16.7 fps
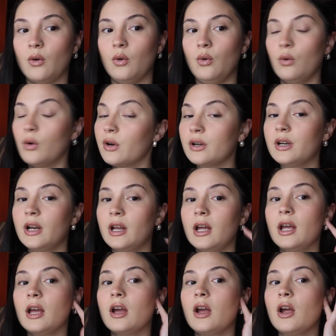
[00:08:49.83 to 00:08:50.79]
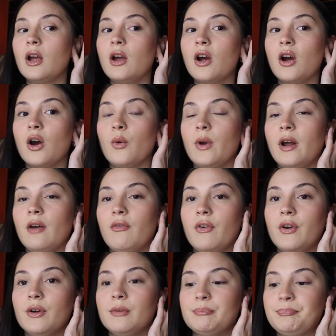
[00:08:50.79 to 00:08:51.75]
ordered it or
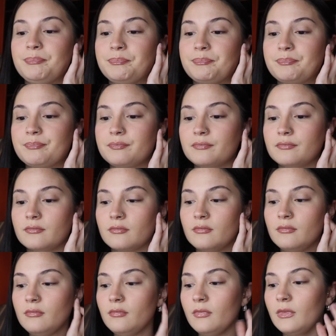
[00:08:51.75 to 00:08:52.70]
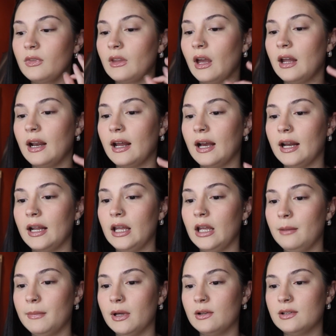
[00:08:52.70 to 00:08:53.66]
whatever, and I got an
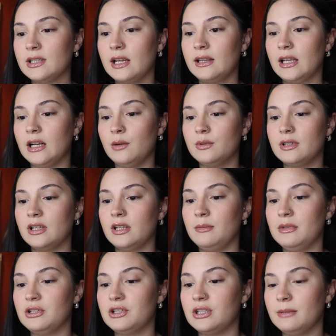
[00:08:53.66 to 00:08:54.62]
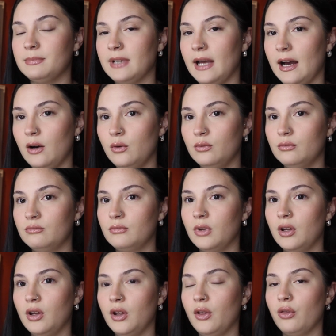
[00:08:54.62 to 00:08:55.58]
email saying that it was going to be shipped out
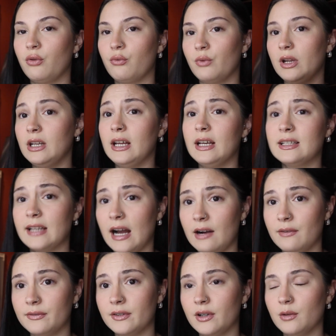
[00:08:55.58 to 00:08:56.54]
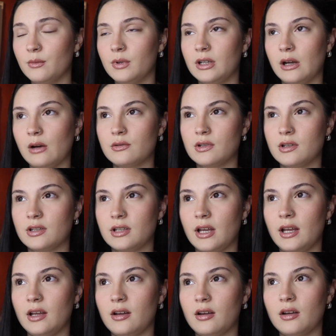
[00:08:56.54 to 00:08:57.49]
3 days after, which I was just
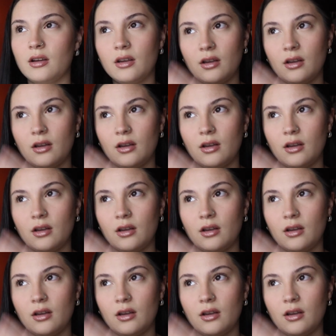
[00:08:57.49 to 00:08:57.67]
like,